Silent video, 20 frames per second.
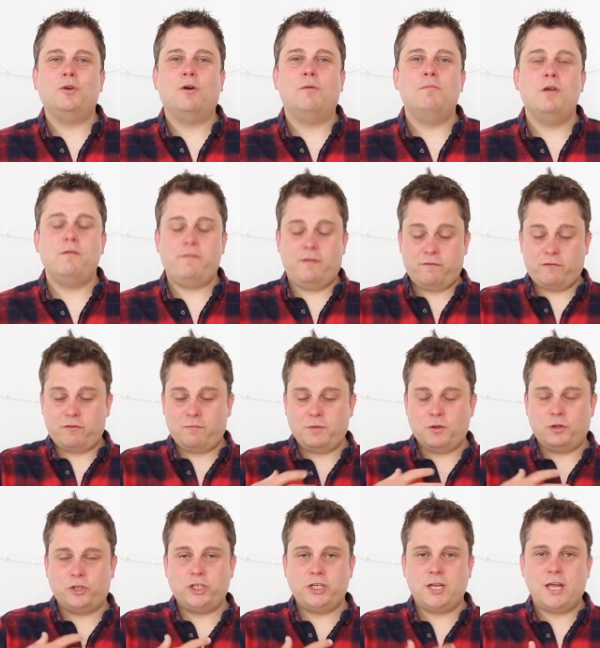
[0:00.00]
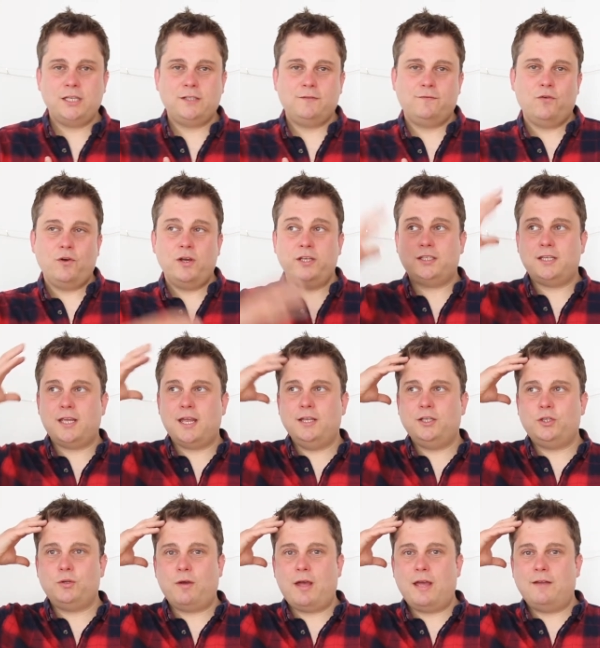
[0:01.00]
you are moving from your chest voice
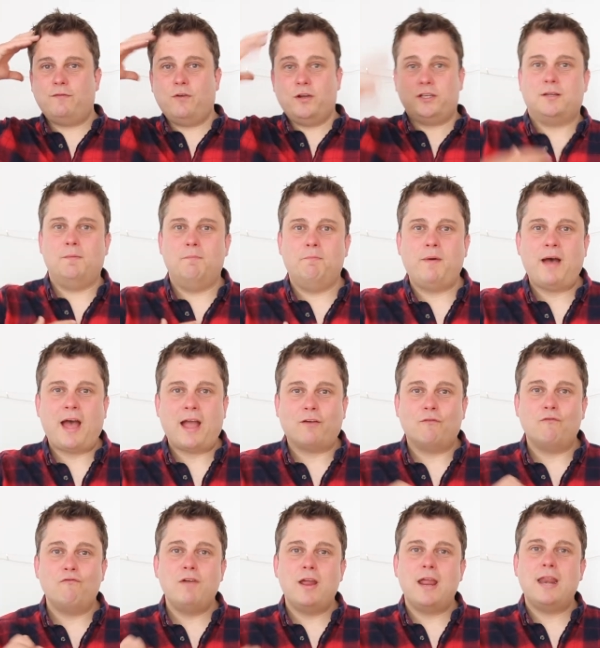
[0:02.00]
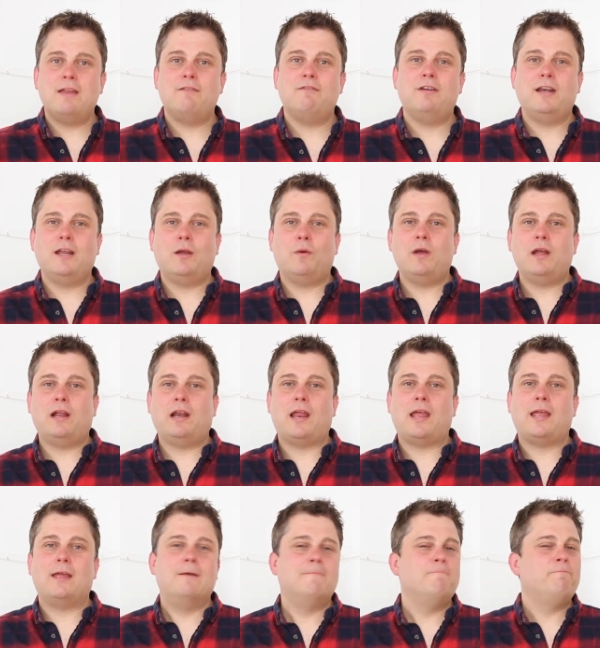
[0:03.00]
into your head voice and back really, really
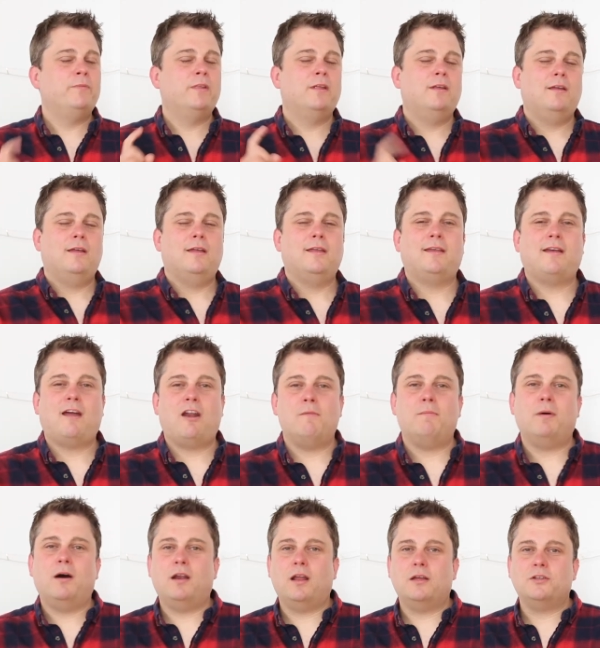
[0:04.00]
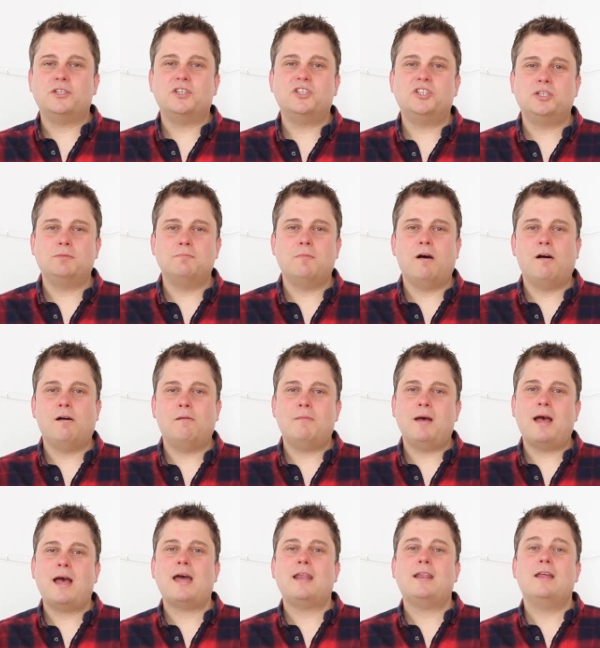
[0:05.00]
quickly. Gary Barlow's a smart
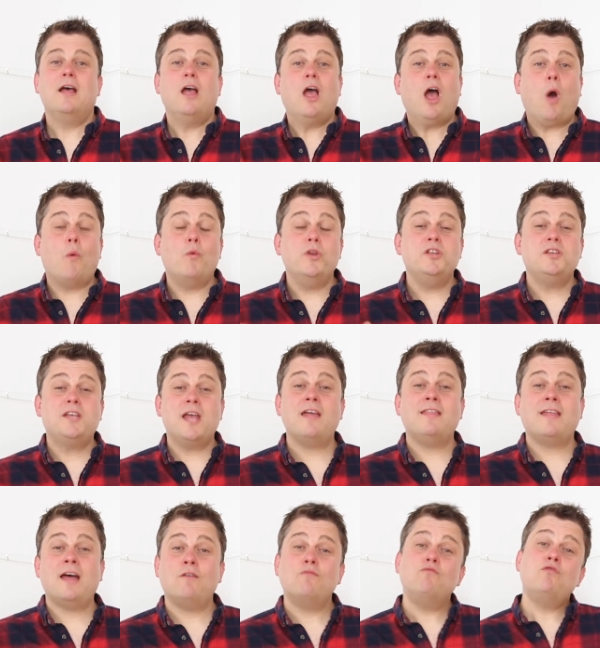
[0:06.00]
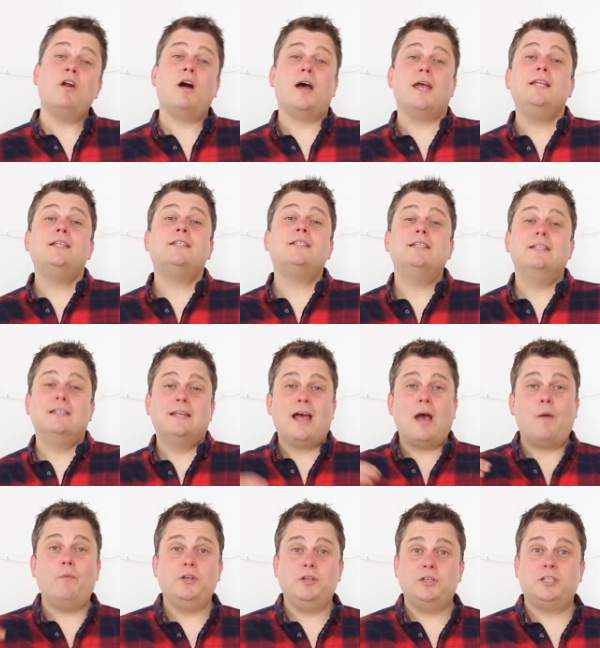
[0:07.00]
man. And when you get that right,
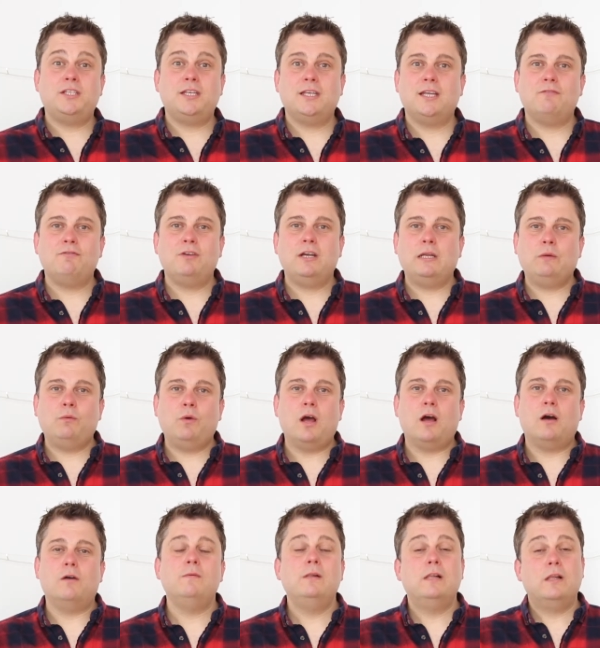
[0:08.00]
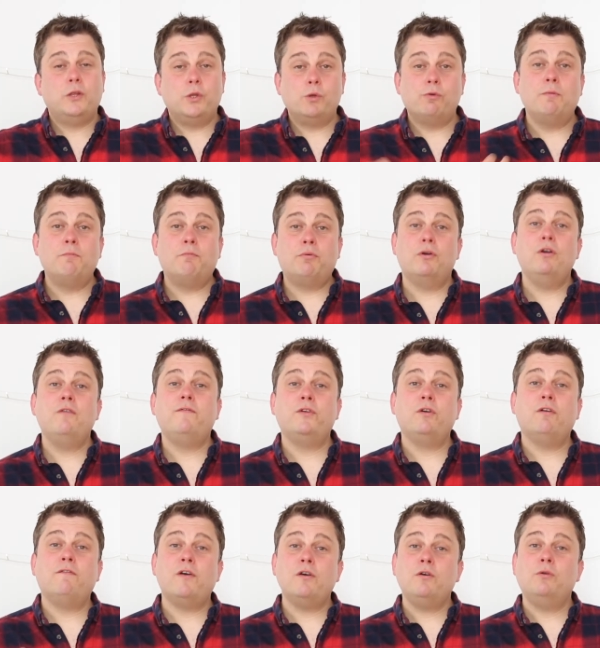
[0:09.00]
and when you sing it really well, you're improving
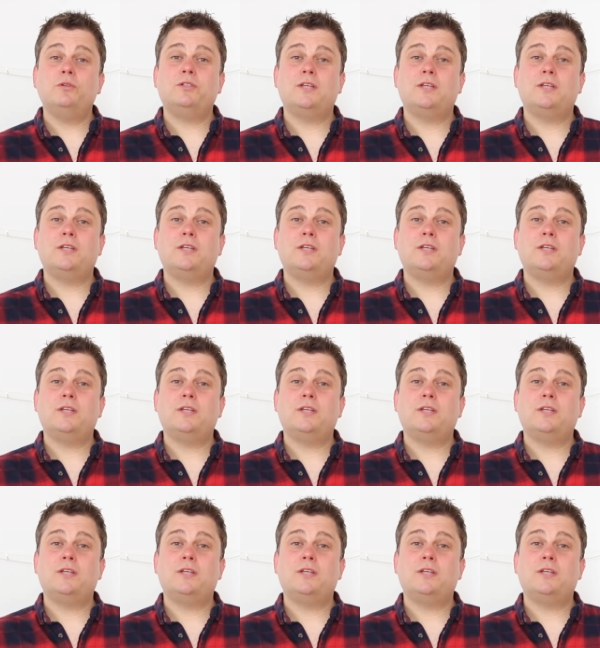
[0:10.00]
your vocal